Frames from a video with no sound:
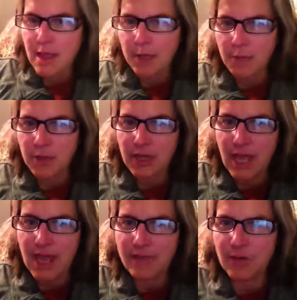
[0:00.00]
I'm going to
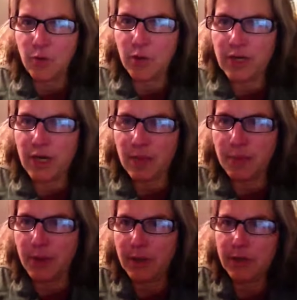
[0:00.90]
have you read
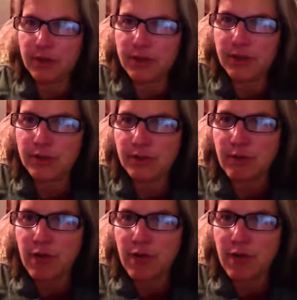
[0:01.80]
up to